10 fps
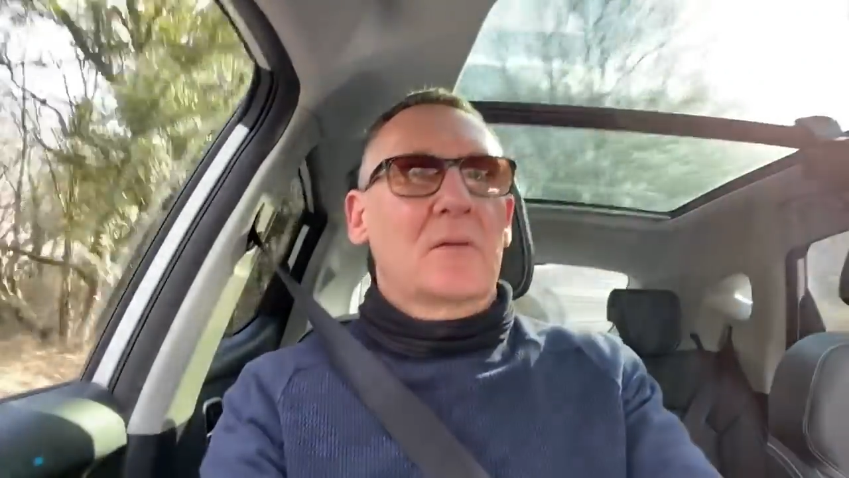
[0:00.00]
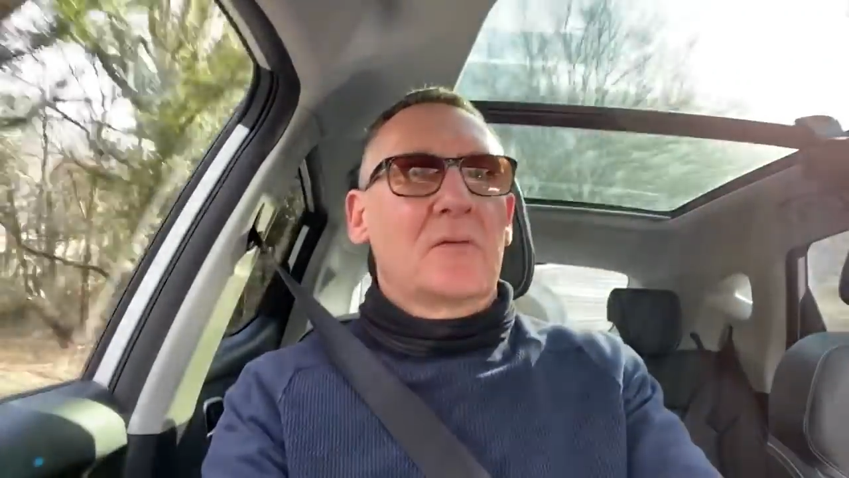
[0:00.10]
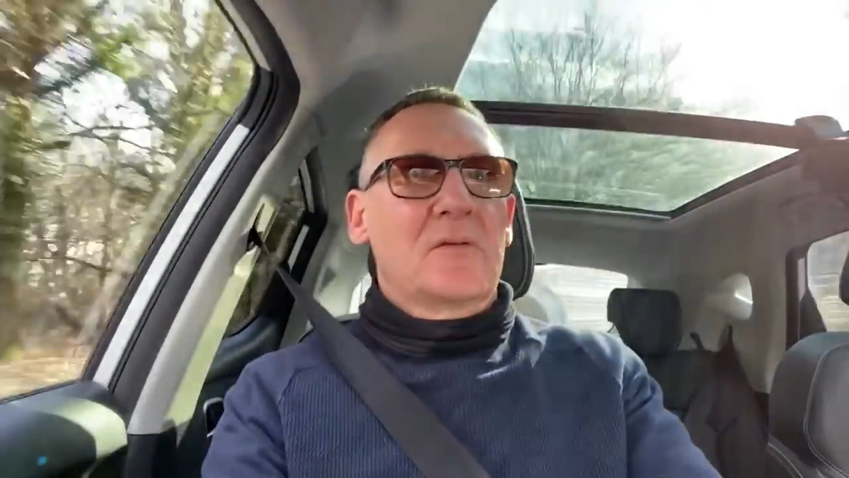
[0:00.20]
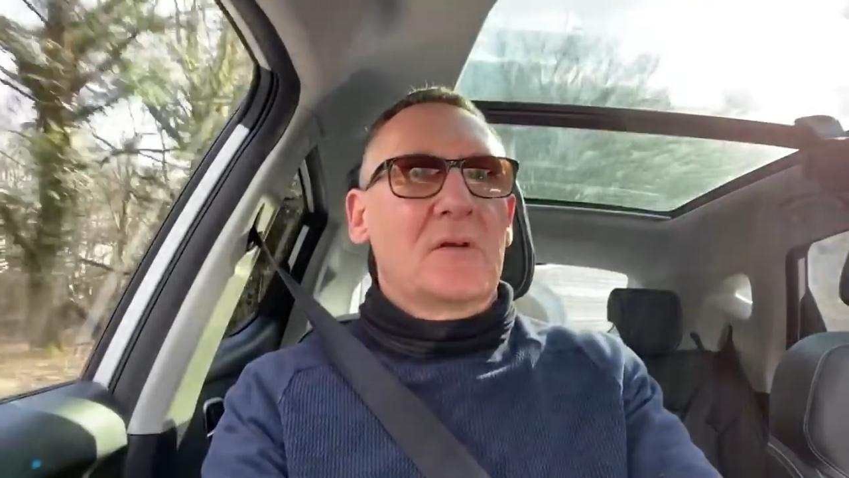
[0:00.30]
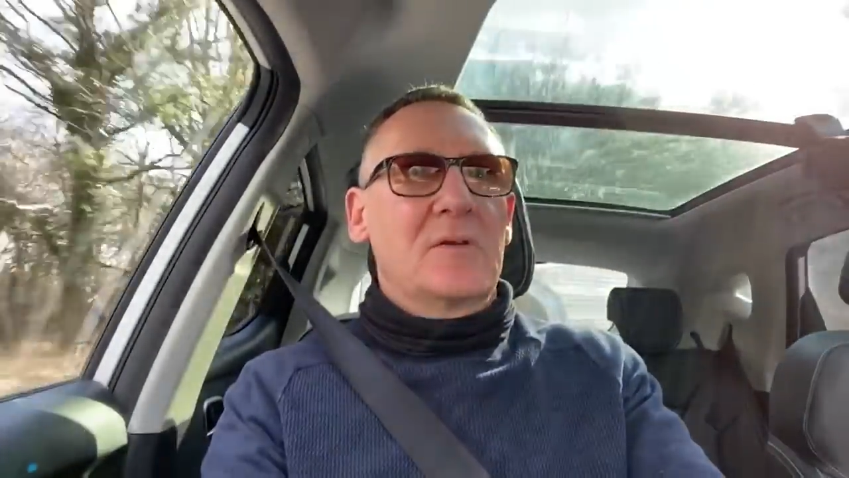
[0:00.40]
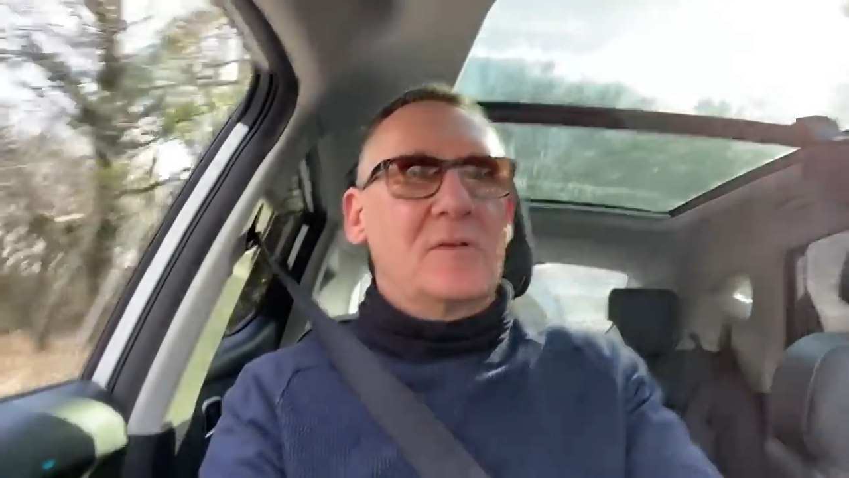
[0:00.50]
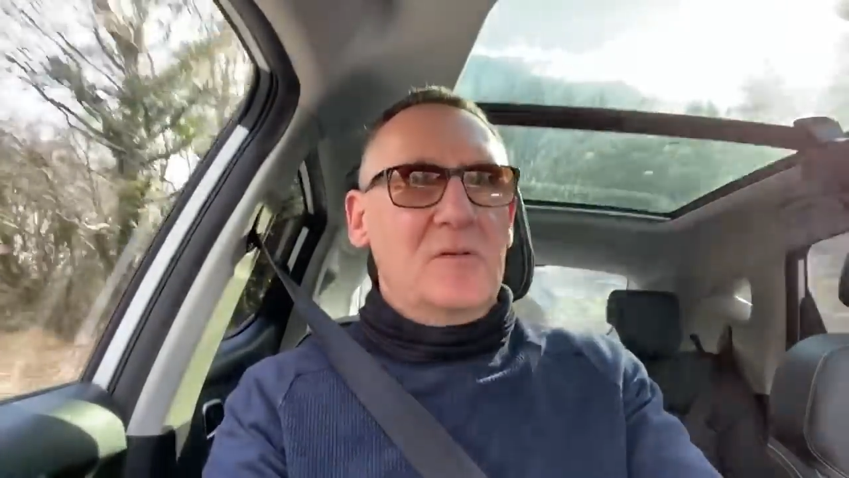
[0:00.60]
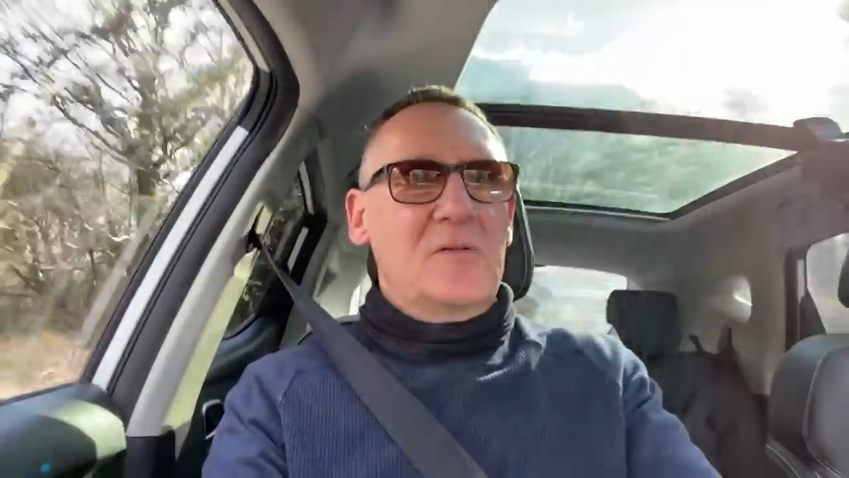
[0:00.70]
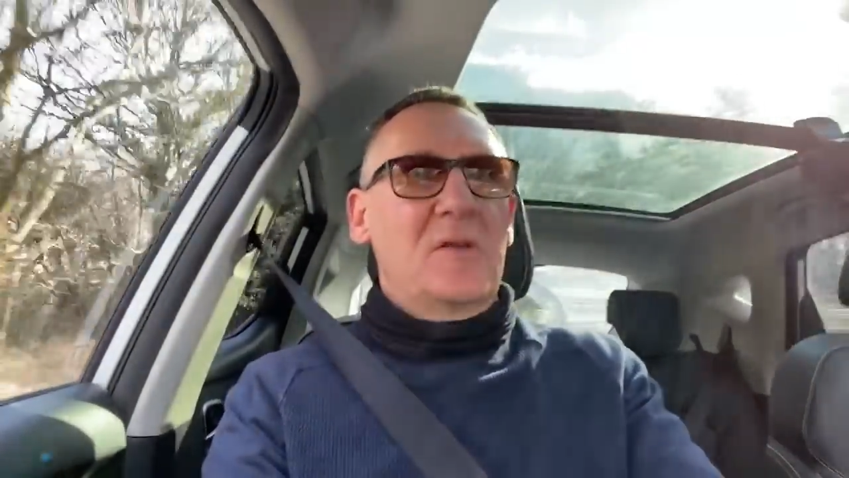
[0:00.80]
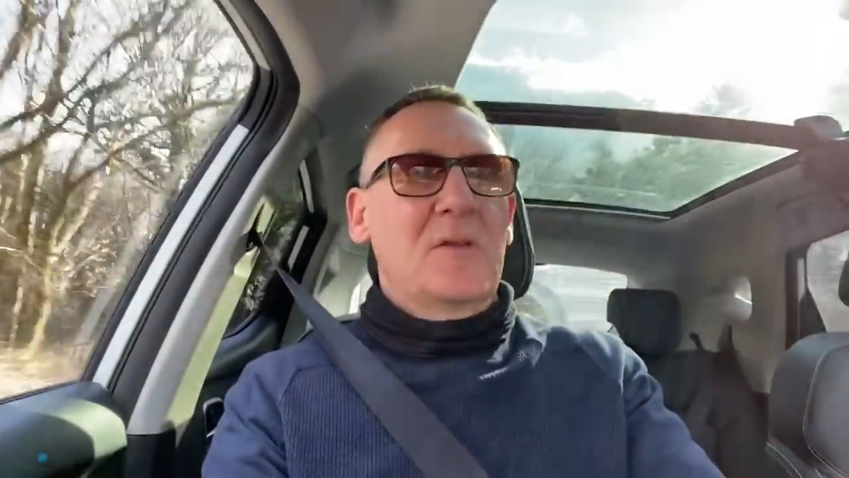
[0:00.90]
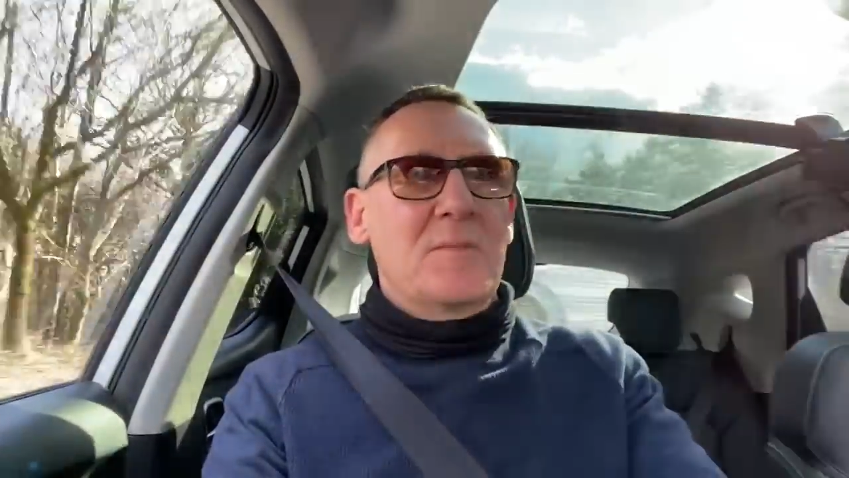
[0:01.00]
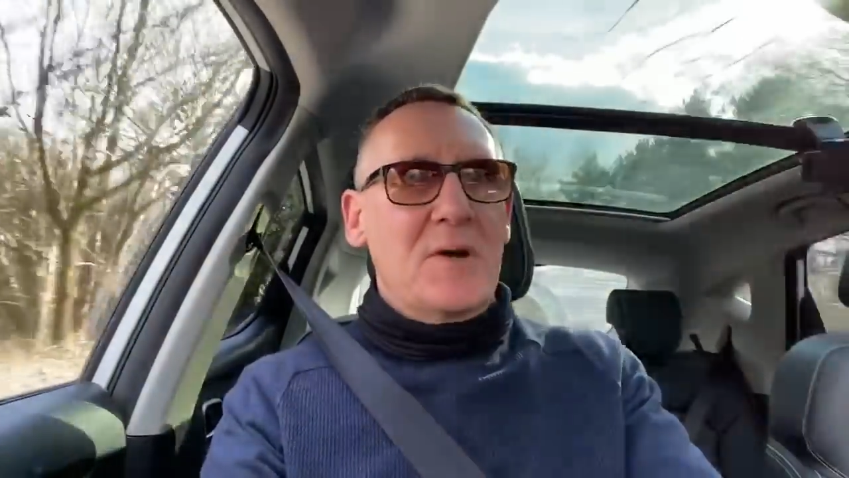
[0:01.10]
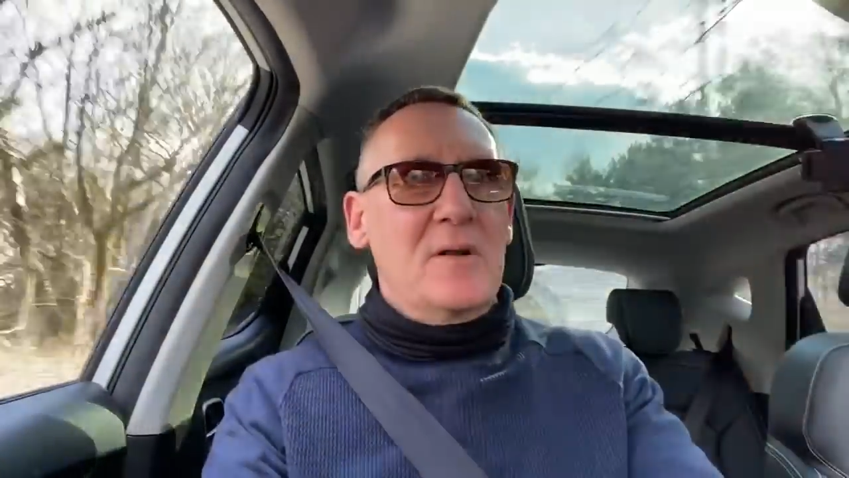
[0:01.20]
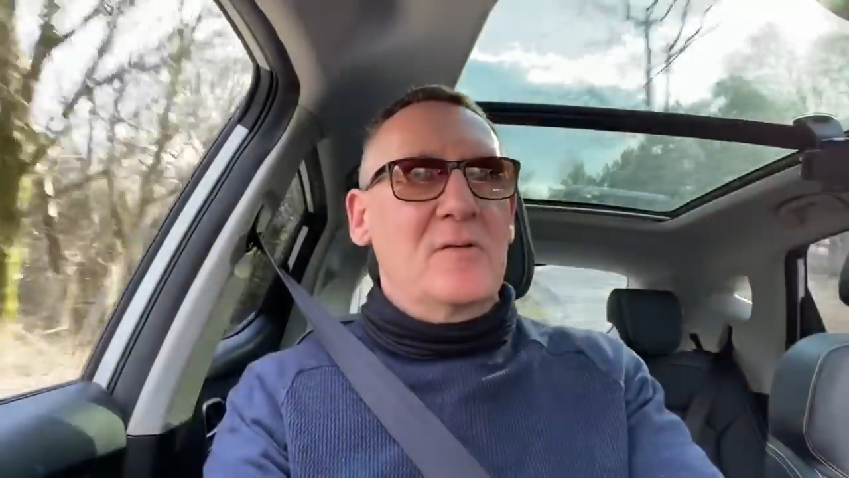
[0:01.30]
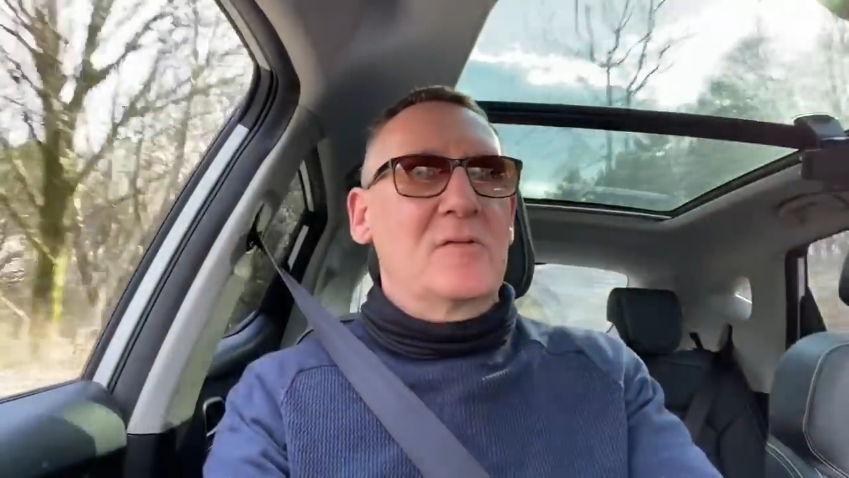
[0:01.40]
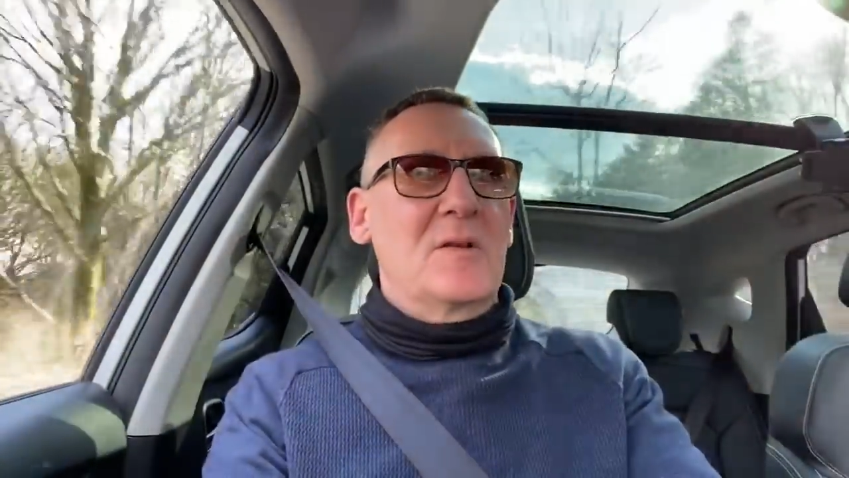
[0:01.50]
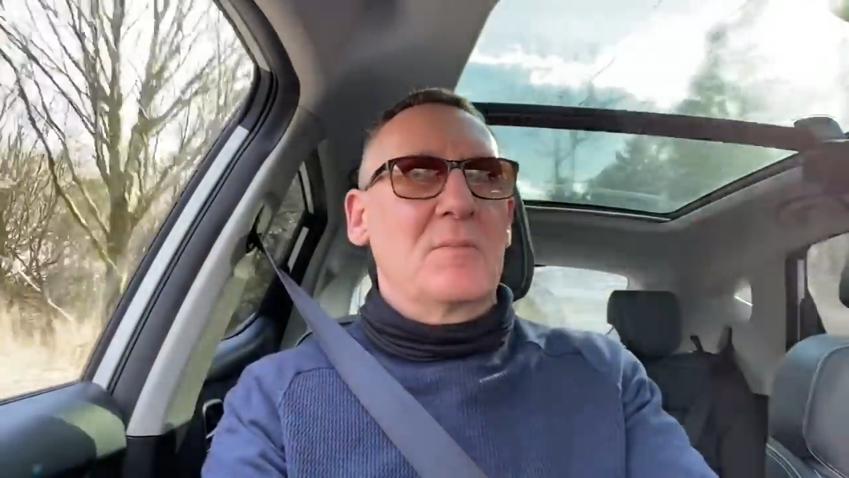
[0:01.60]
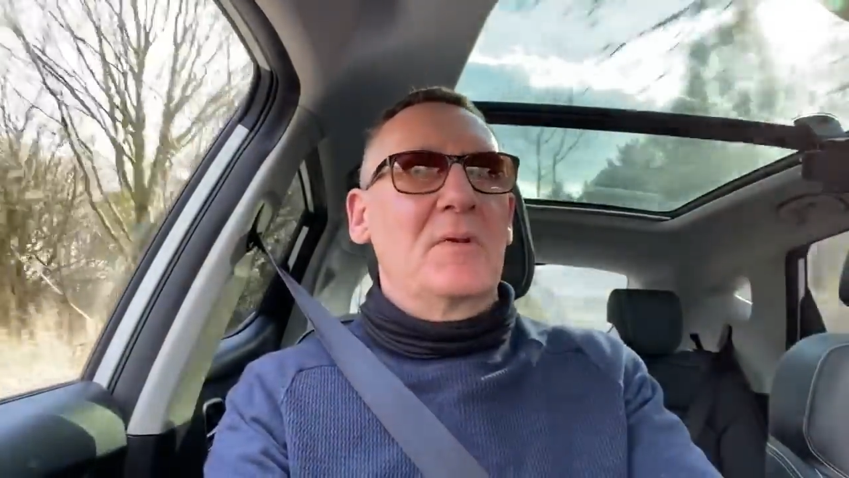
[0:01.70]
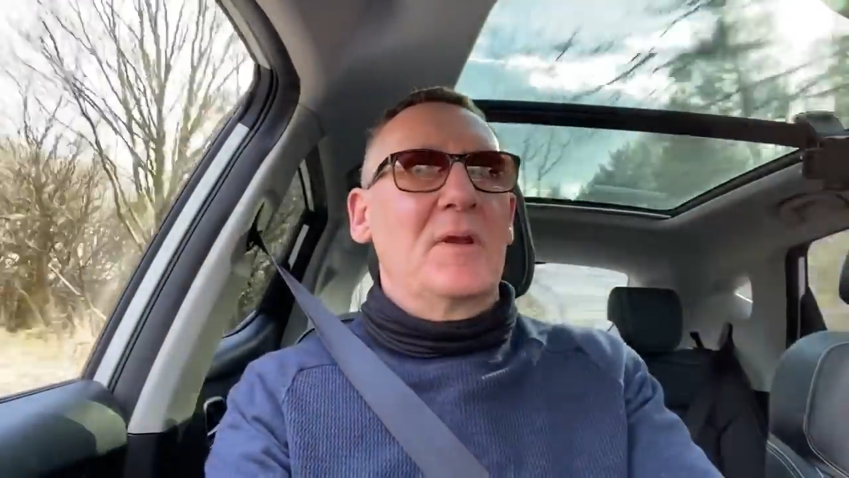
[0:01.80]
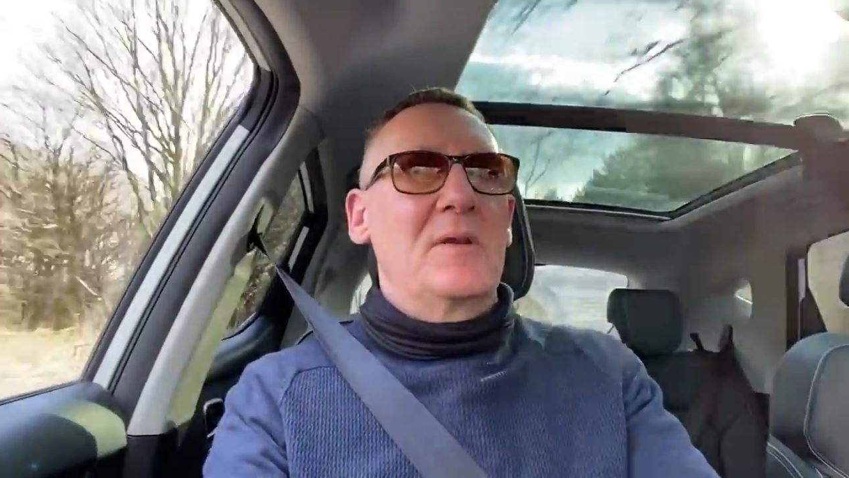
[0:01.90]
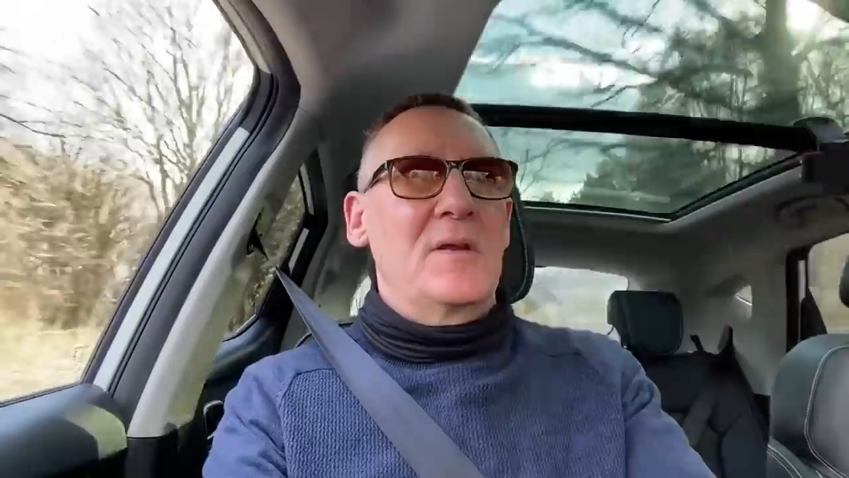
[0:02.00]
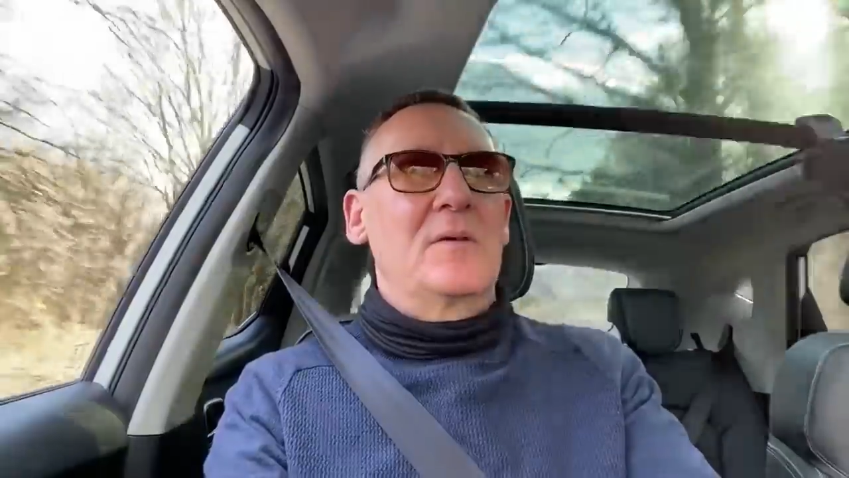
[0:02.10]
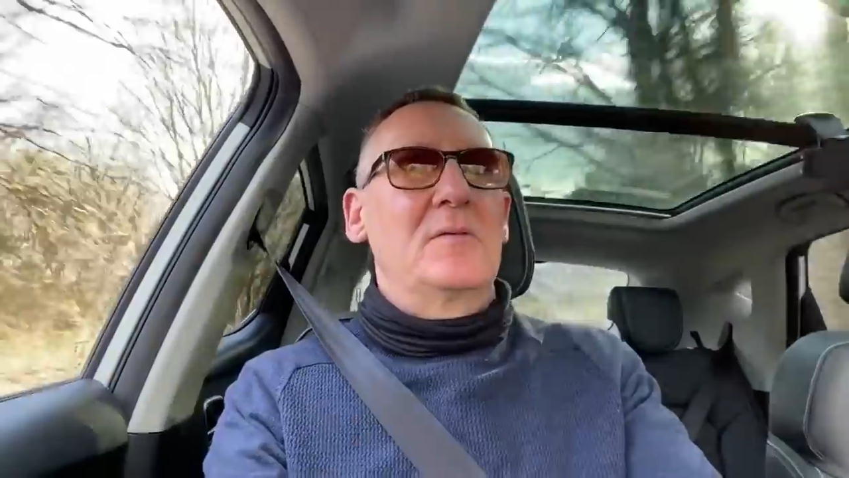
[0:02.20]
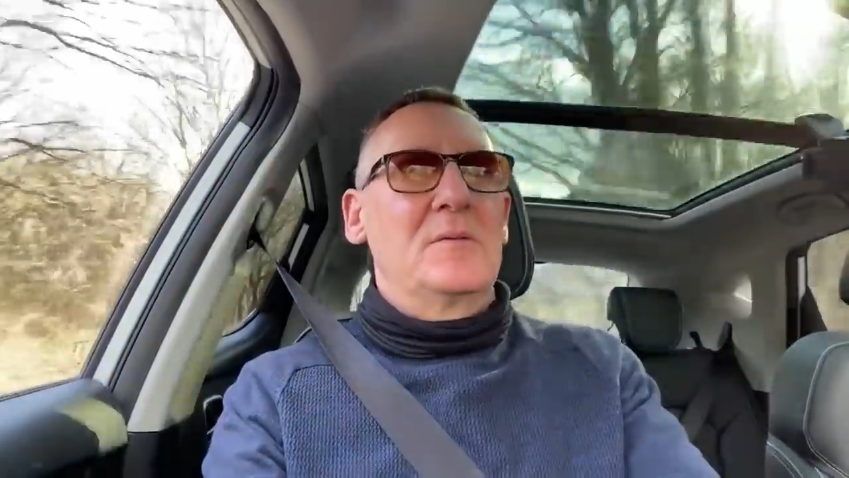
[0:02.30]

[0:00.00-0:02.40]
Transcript: Starting to see the miles tumbling down.